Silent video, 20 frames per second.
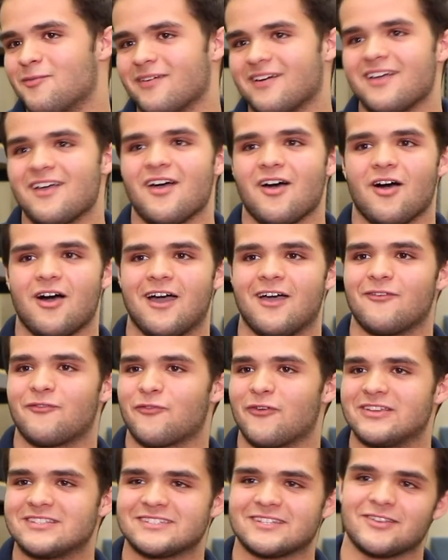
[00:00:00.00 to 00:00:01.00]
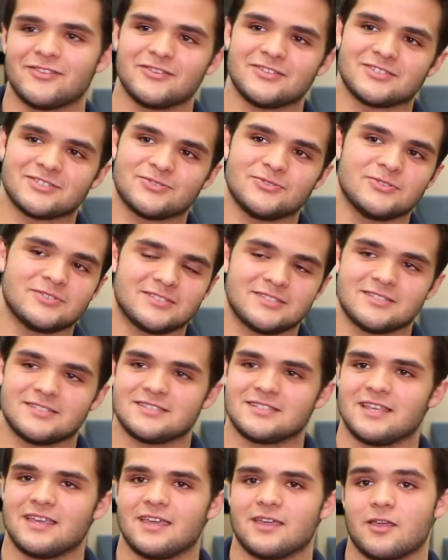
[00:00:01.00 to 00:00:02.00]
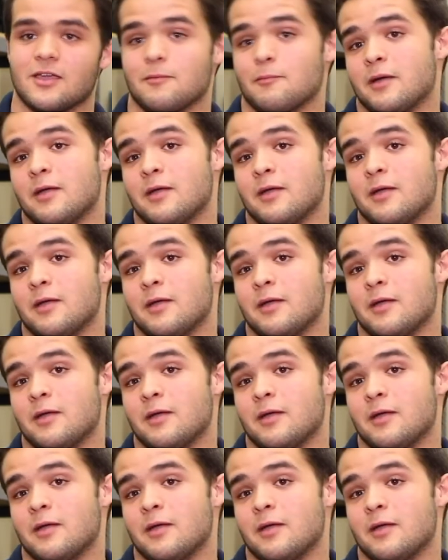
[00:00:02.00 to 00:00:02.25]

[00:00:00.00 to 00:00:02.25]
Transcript: my, I have friends at other schools that's like,